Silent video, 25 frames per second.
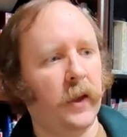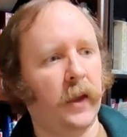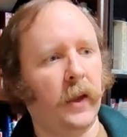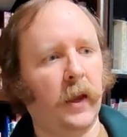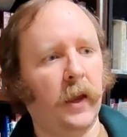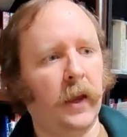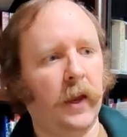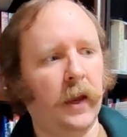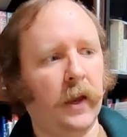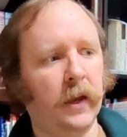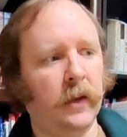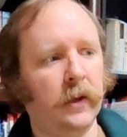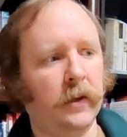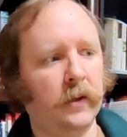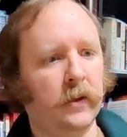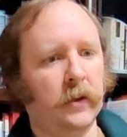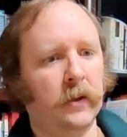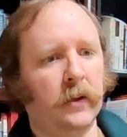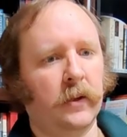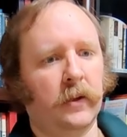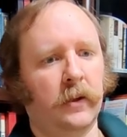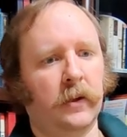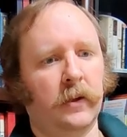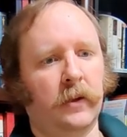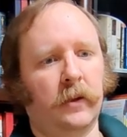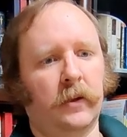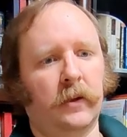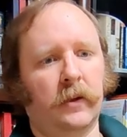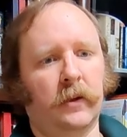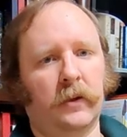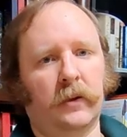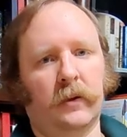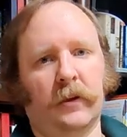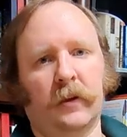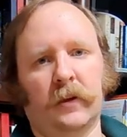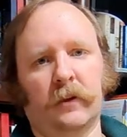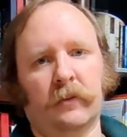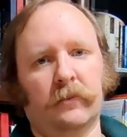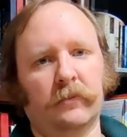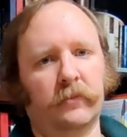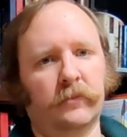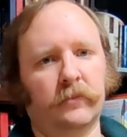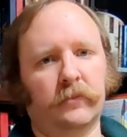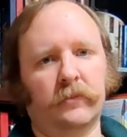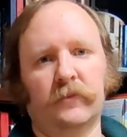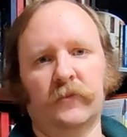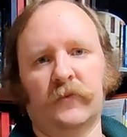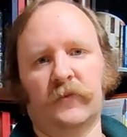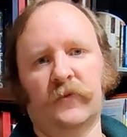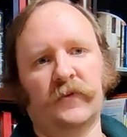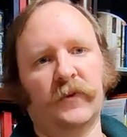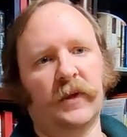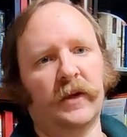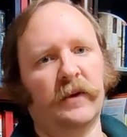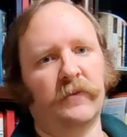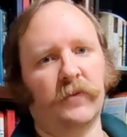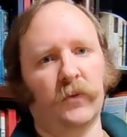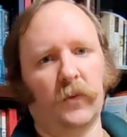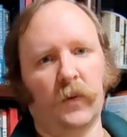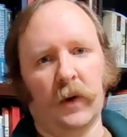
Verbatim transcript: and like like flavor